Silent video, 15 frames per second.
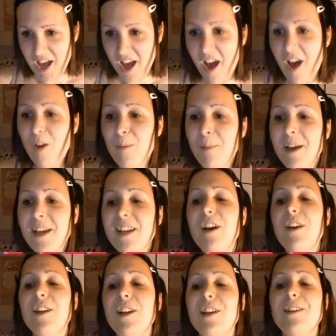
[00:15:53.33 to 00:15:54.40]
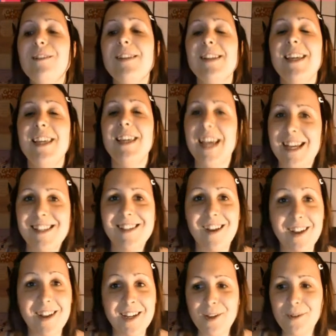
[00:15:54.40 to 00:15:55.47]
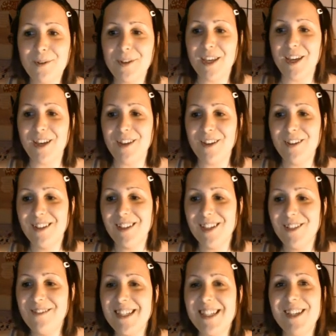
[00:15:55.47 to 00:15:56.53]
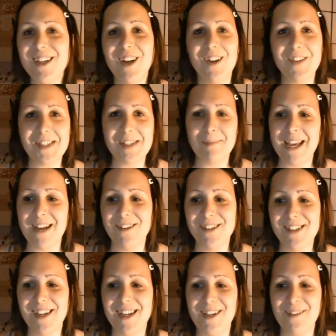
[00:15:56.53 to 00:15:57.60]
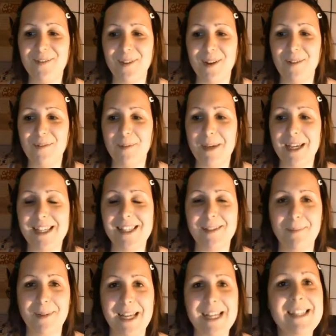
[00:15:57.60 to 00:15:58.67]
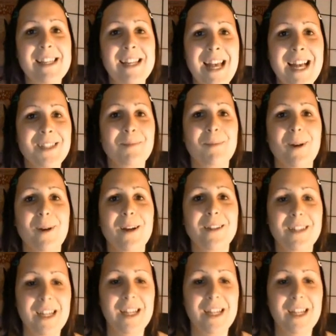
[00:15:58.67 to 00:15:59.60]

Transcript: Oh my God, Lucy. Yes, I know you. You did accost me outside of, of a pizza place in Edinburgh.